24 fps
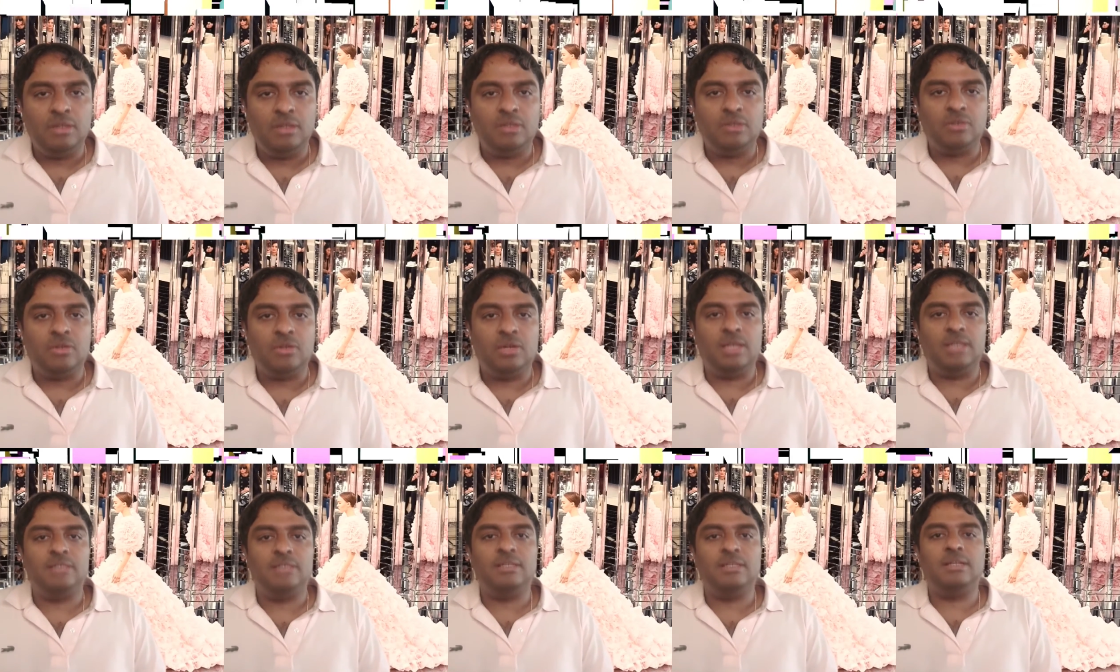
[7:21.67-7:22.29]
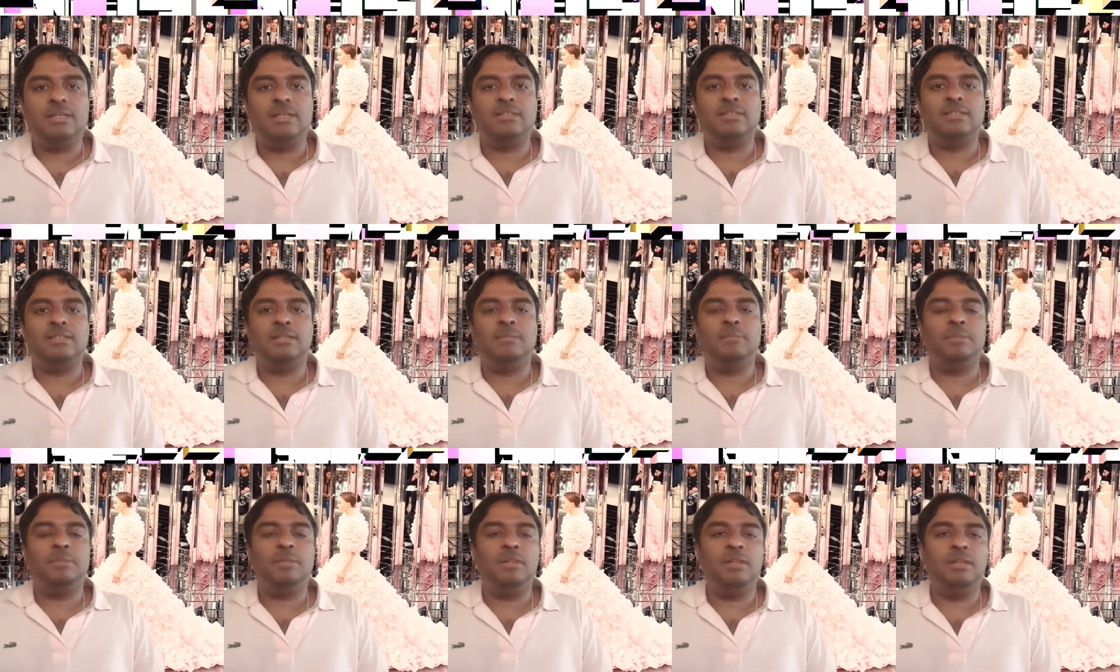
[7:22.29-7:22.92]
So as an
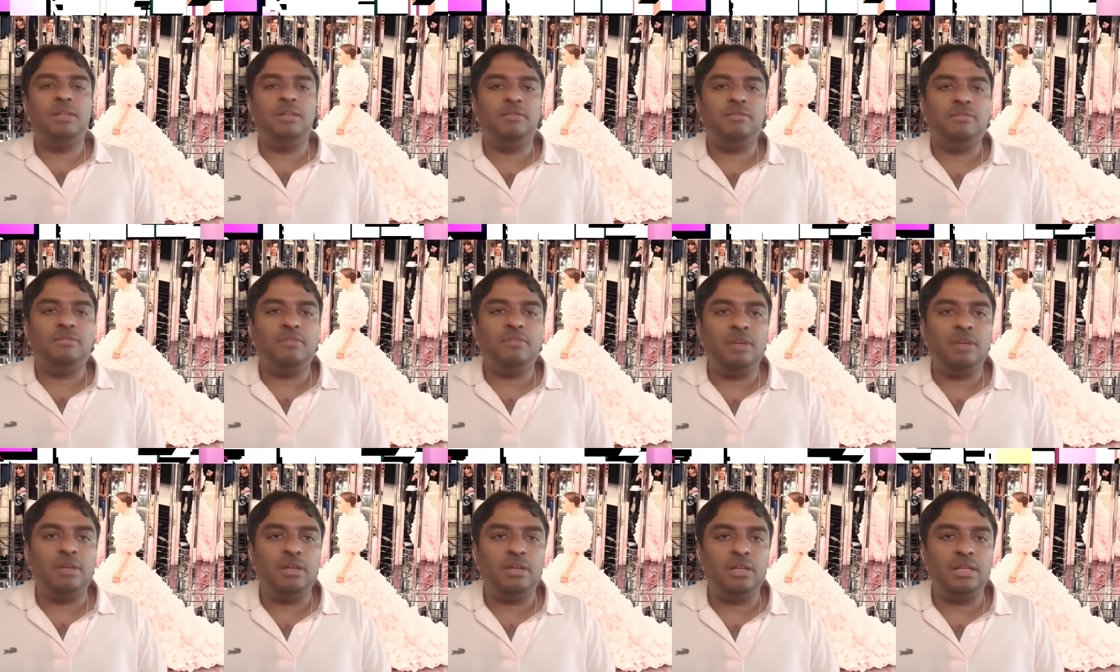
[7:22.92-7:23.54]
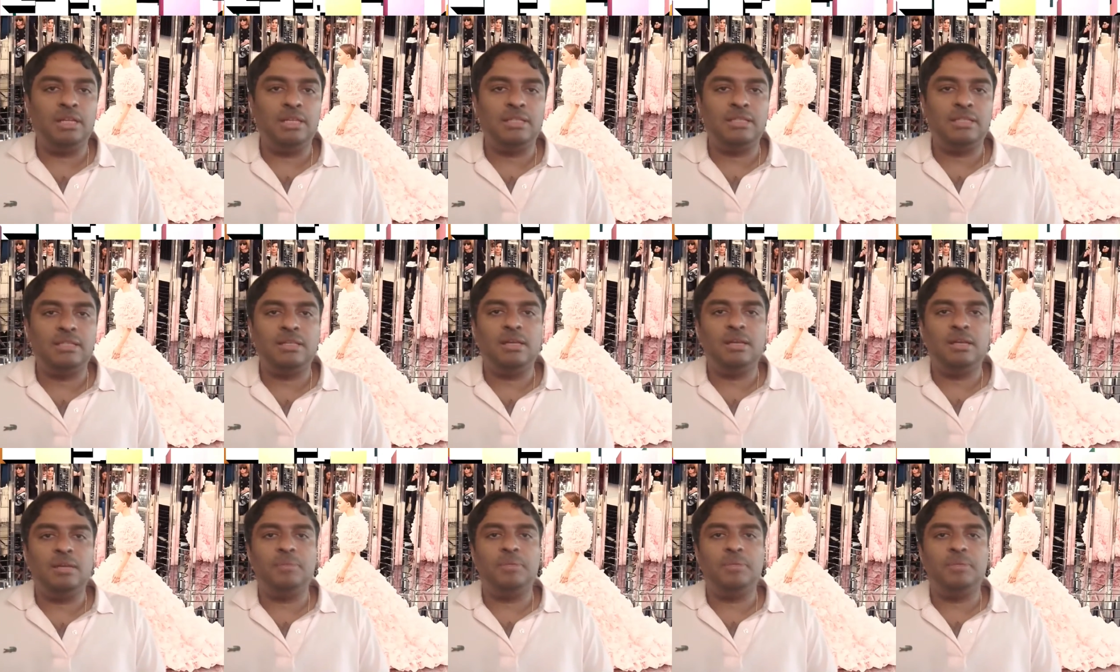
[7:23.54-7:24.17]
example, if let's
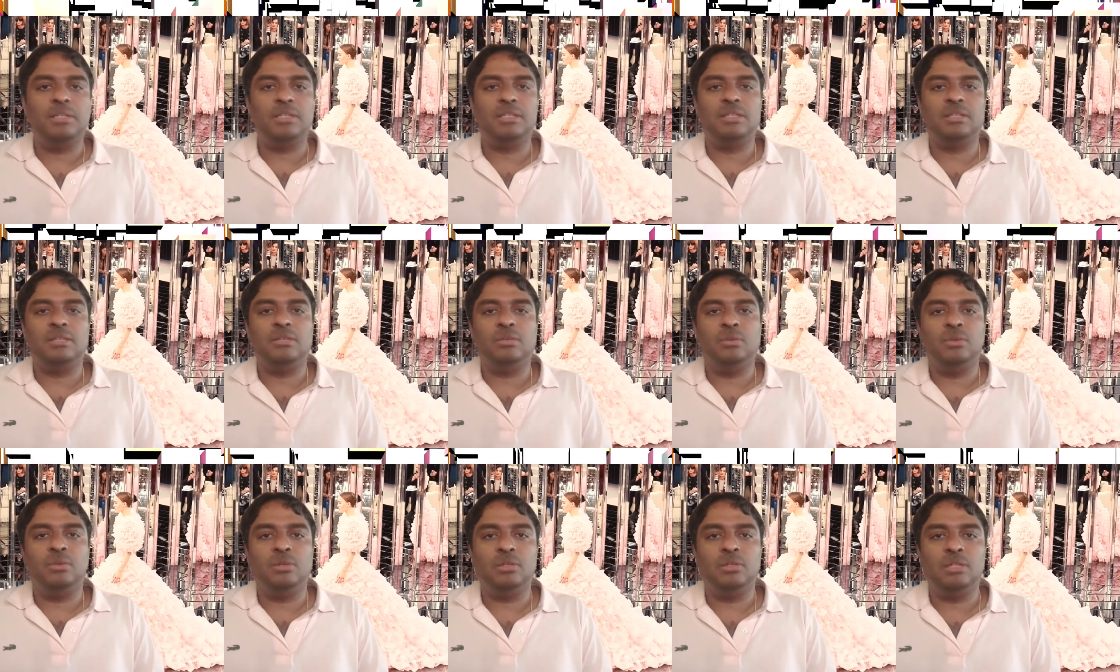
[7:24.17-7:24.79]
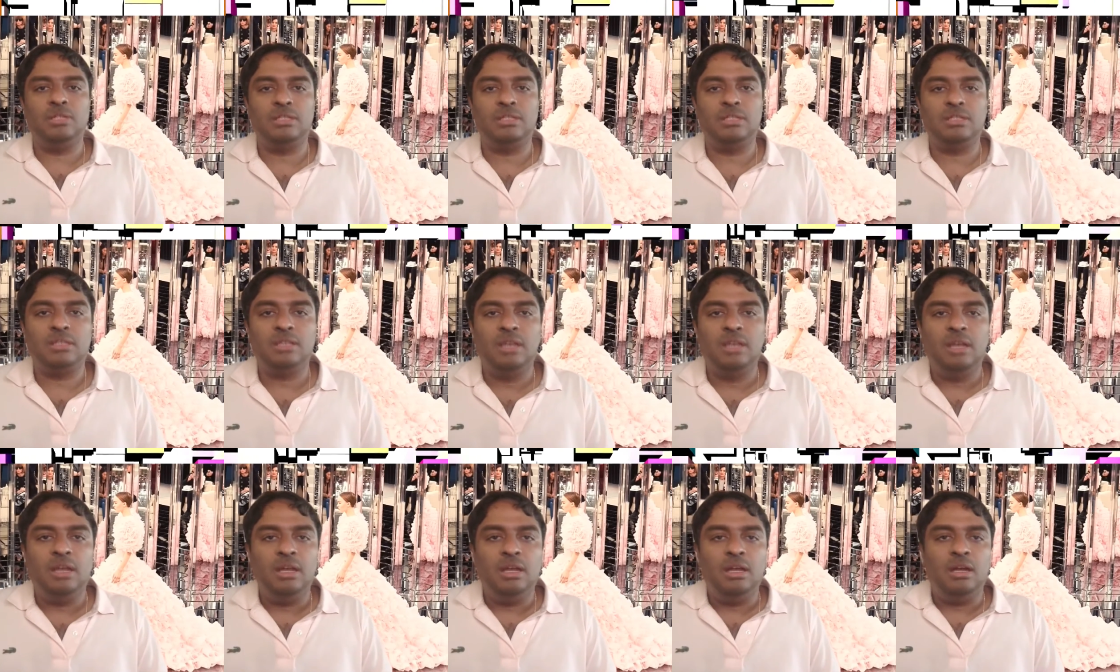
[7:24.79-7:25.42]
say a person owns
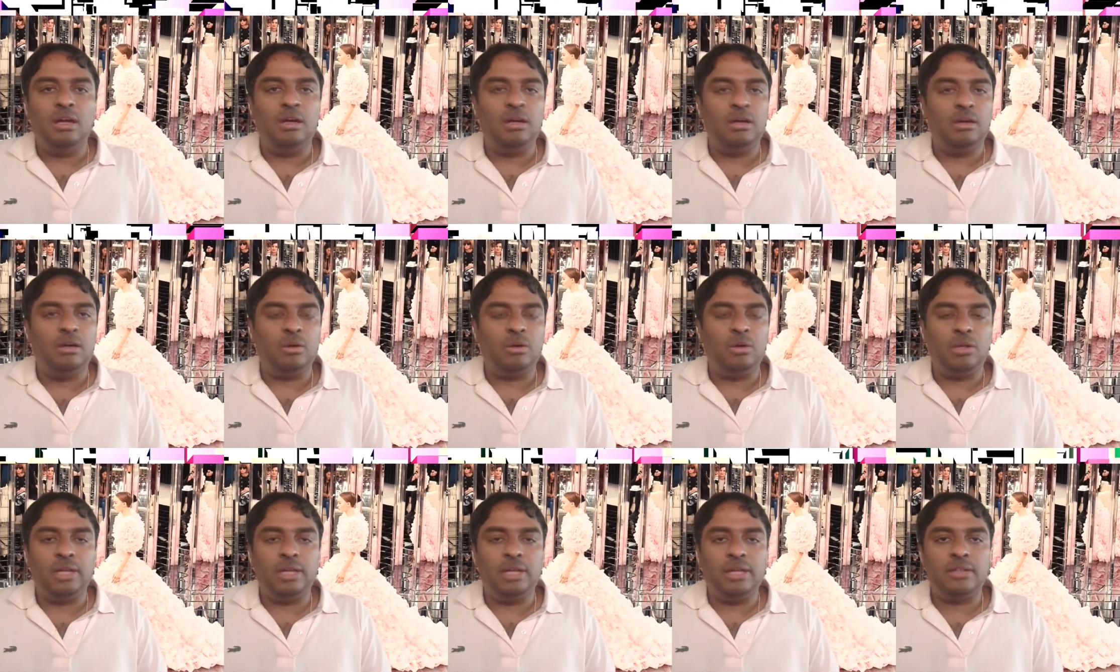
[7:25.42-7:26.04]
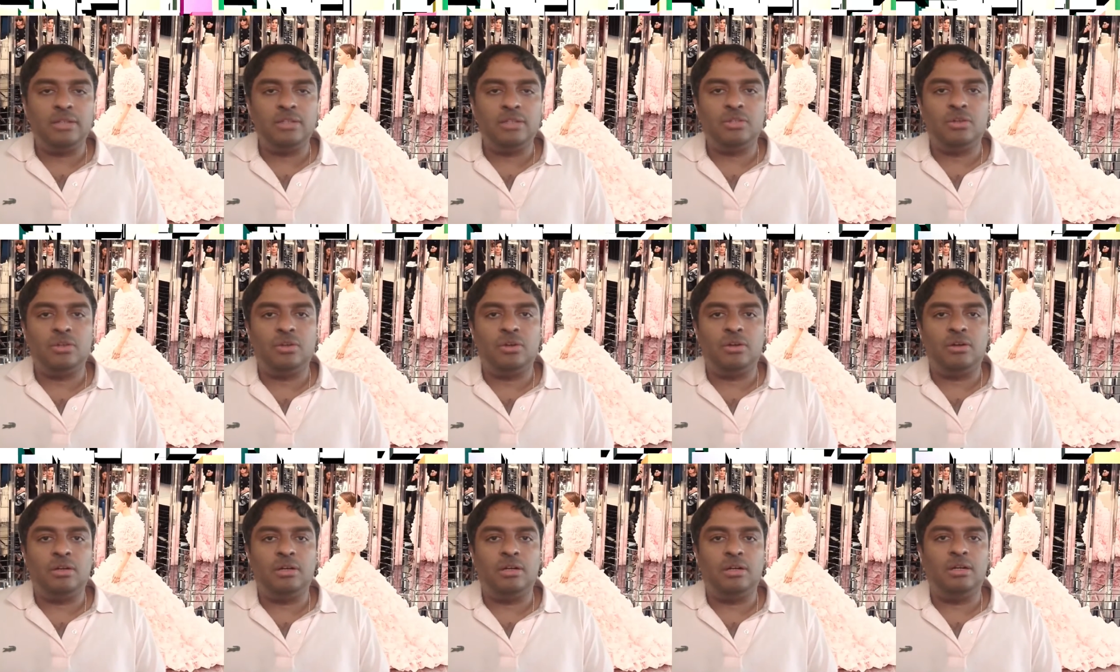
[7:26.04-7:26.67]
a Rolex
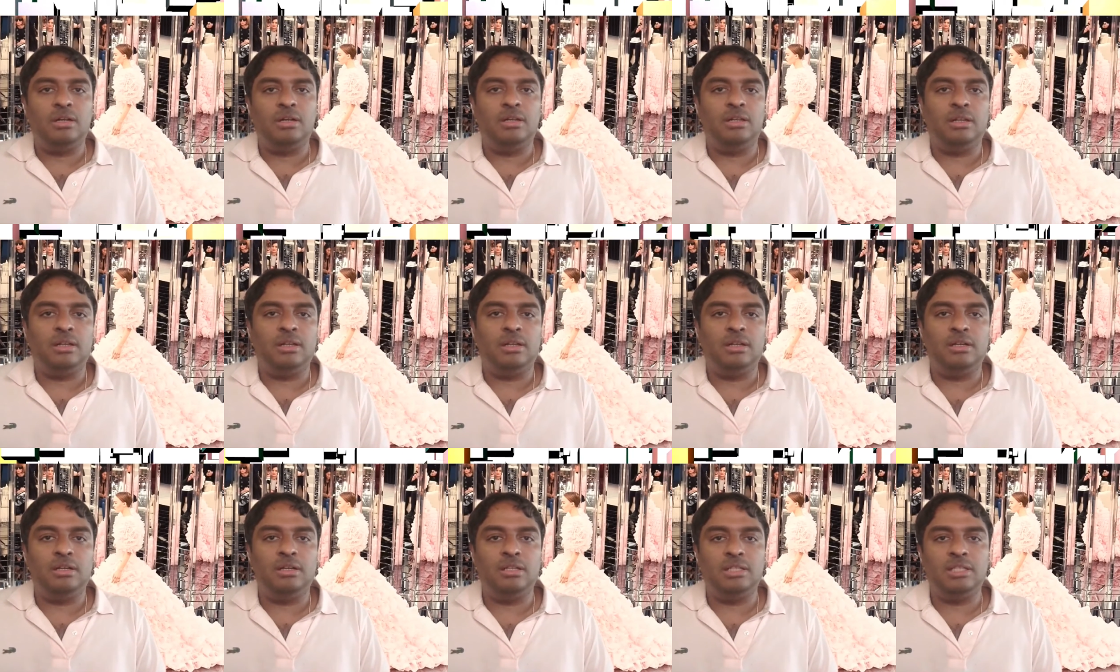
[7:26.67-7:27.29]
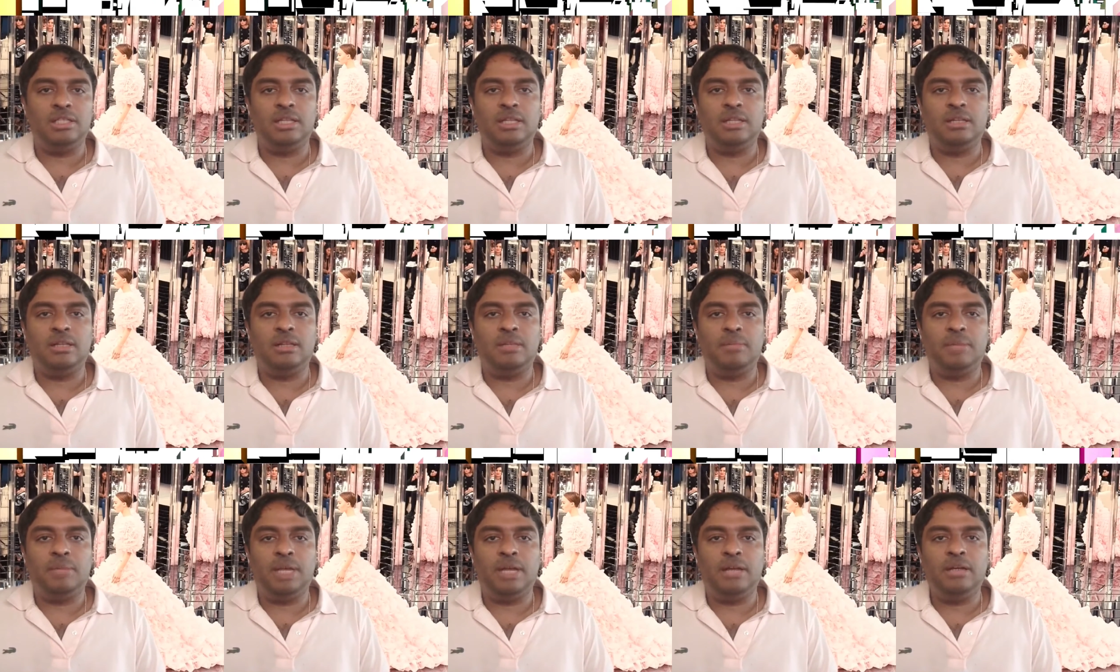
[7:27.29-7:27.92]
or like a Chanel
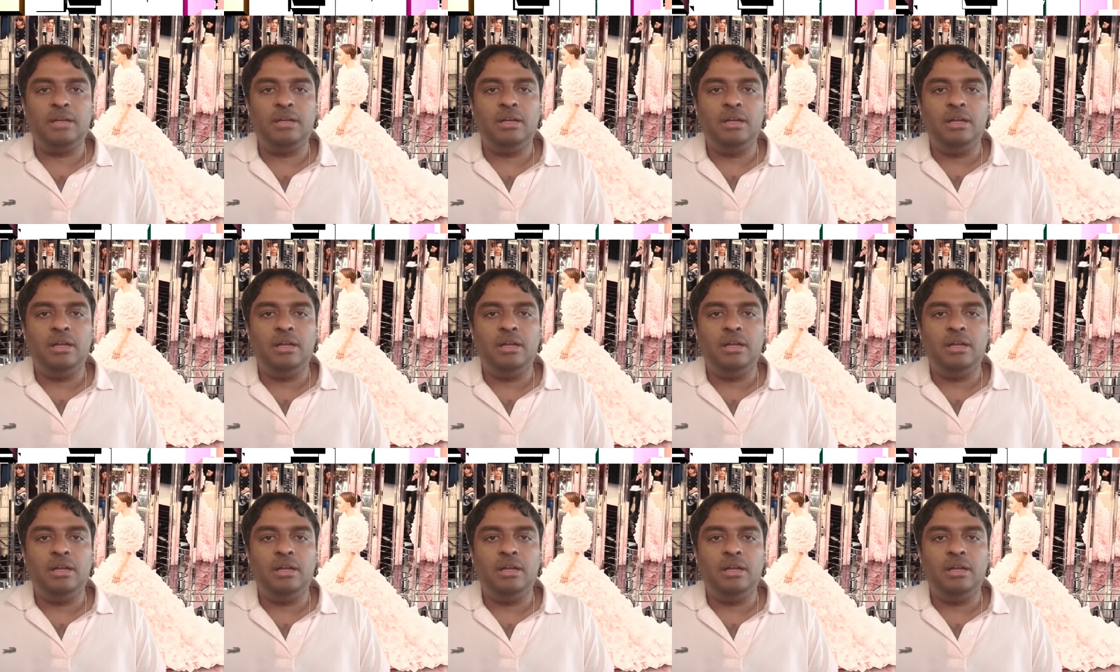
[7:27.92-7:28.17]
bag,